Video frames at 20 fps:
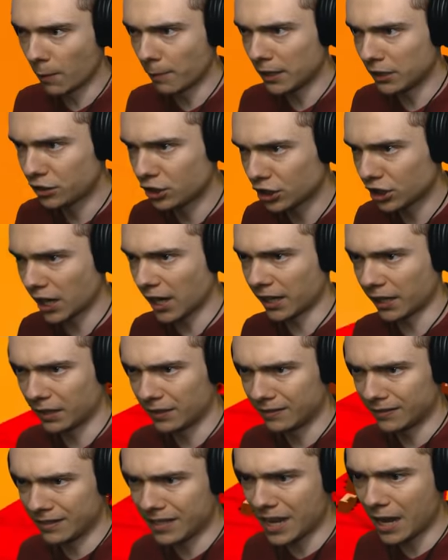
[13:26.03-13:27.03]
on, man, just like,
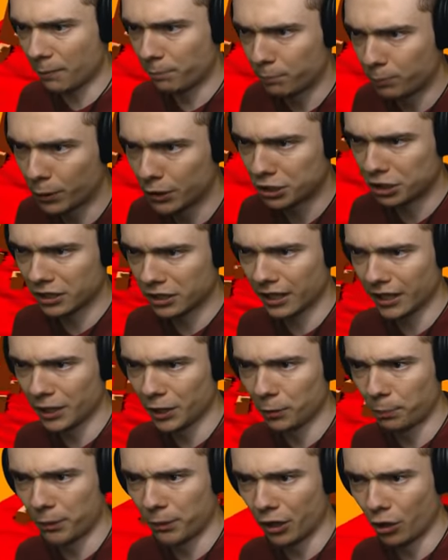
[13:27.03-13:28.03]
yeah, push it a
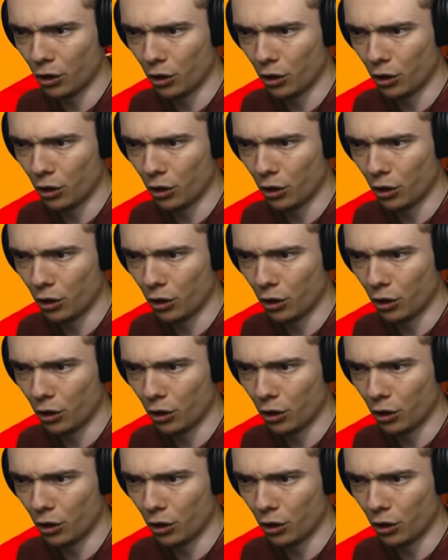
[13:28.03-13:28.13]
little bit